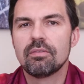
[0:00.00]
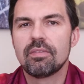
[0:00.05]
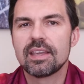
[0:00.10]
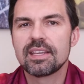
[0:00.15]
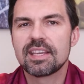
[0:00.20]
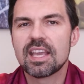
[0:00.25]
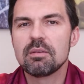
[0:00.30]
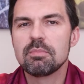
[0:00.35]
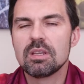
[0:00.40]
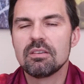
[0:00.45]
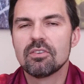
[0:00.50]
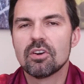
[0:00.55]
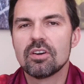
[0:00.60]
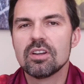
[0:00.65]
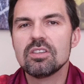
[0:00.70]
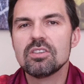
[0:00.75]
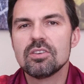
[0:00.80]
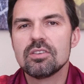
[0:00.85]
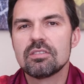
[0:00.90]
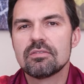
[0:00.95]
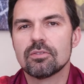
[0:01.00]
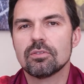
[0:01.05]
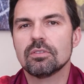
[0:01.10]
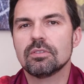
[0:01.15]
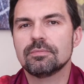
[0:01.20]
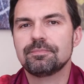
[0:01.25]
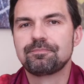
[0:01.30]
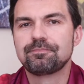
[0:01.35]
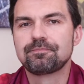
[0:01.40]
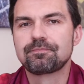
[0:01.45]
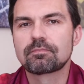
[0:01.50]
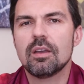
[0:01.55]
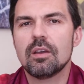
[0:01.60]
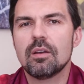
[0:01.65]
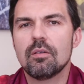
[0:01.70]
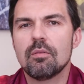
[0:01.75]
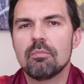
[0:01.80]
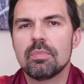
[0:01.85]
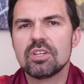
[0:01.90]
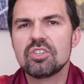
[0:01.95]
they can be very useful,
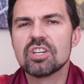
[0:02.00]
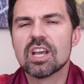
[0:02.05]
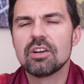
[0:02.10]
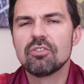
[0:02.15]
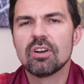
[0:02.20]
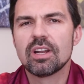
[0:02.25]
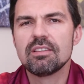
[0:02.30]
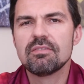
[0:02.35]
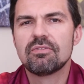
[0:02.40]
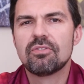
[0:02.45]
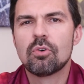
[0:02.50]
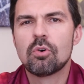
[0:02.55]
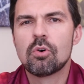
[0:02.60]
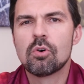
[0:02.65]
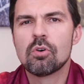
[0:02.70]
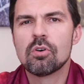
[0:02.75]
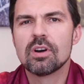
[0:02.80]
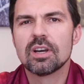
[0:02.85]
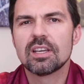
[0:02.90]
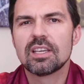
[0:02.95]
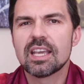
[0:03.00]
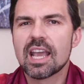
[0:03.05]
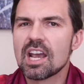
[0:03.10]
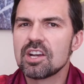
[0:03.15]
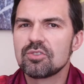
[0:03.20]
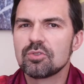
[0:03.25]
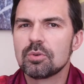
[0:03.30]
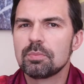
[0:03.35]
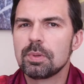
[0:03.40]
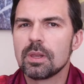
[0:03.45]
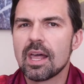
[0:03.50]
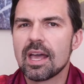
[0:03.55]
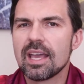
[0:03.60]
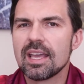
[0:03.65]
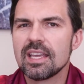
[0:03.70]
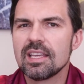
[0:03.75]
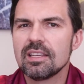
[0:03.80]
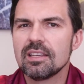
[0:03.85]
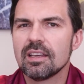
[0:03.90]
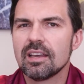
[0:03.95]
but generally for casual
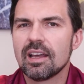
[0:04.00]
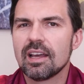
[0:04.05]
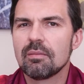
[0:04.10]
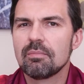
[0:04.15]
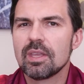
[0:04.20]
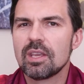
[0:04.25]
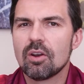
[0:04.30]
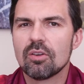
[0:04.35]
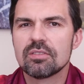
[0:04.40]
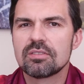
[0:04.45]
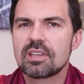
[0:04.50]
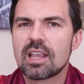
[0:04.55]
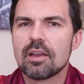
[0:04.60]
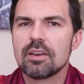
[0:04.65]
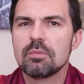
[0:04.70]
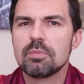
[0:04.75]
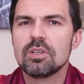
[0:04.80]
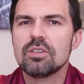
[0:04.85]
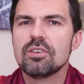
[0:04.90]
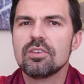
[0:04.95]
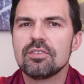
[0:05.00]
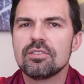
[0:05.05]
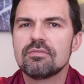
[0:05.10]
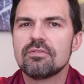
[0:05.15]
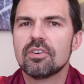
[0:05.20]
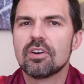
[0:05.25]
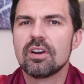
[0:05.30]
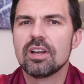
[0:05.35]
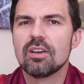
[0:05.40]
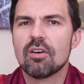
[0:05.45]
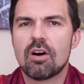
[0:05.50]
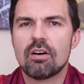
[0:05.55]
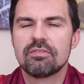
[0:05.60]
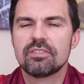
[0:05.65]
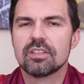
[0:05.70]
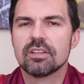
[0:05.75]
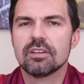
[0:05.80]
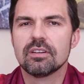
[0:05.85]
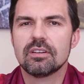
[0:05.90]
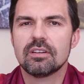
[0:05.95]
play, they're not going to be used very
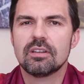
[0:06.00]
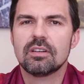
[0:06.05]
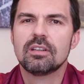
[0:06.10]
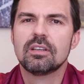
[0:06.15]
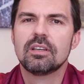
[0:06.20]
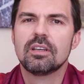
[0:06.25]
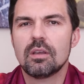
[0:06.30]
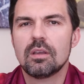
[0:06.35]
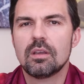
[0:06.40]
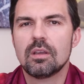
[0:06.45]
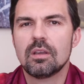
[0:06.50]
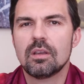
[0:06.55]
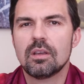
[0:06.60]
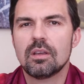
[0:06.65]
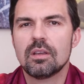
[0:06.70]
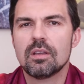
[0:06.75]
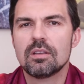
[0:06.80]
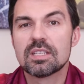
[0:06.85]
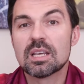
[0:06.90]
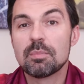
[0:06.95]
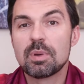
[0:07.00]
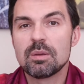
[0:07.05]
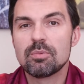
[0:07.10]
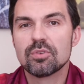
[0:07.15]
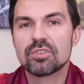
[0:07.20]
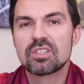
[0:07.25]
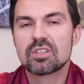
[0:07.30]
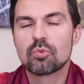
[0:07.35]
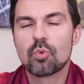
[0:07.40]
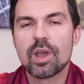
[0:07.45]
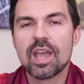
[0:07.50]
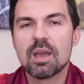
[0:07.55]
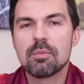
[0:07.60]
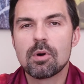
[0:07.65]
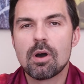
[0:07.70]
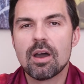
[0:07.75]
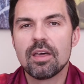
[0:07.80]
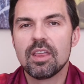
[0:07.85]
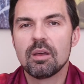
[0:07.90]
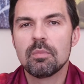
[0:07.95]
often. Some people swear
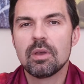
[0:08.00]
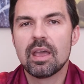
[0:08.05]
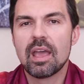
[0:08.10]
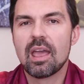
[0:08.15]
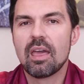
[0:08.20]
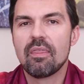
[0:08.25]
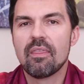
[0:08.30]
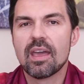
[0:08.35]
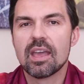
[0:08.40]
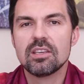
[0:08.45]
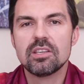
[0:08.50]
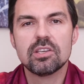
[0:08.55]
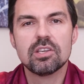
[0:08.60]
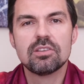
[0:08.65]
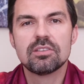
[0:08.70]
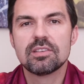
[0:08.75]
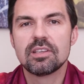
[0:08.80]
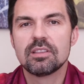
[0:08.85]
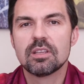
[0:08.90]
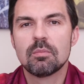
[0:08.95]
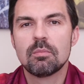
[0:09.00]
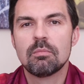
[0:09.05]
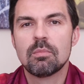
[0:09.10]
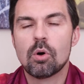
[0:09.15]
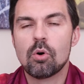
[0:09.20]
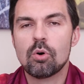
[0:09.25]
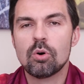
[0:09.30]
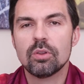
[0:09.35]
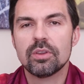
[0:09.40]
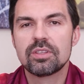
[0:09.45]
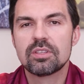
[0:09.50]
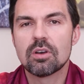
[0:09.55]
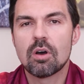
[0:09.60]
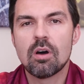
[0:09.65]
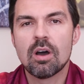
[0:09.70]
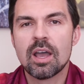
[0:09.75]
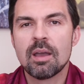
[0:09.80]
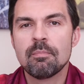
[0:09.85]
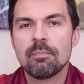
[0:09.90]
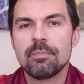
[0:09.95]
by them and they're using them all the
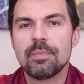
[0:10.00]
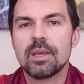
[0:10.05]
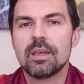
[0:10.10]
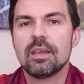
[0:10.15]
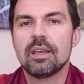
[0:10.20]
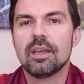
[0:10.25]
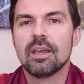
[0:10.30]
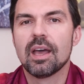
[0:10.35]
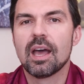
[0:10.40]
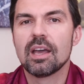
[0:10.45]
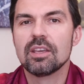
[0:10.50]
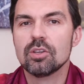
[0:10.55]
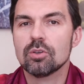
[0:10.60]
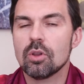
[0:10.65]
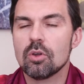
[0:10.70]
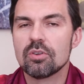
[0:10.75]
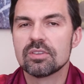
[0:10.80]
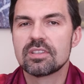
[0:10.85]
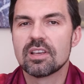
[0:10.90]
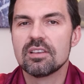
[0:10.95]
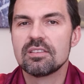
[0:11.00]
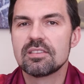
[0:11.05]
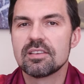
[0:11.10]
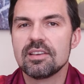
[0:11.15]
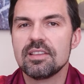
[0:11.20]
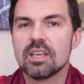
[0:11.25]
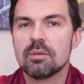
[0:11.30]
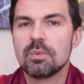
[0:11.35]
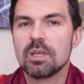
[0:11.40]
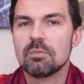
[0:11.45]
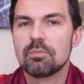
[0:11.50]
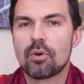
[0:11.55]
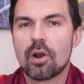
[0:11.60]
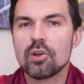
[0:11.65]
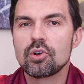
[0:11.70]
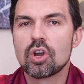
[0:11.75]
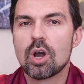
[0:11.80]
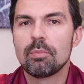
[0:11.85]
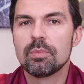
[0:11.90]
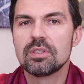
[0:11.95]
time. You'll also see them in
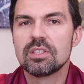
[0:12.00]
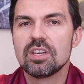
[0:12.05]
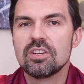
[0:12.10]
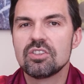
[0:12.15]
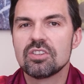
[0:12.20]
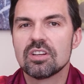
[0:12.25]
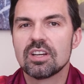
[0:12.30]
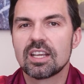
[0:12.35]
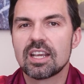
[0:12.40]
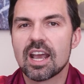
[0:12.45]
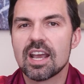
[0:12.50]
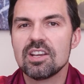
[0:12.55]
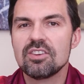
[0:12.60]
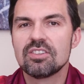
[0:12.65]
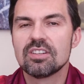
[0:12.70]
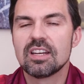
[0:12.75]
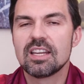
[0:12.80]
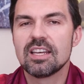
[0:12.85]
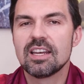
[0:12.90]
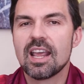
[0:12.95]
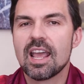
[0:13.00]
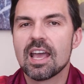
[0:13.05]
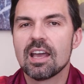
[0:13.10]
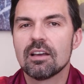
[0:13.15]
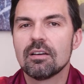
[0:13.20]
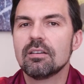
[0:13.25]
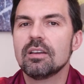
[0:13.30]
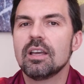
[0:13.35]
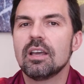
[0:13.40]
pro competition occasionally now.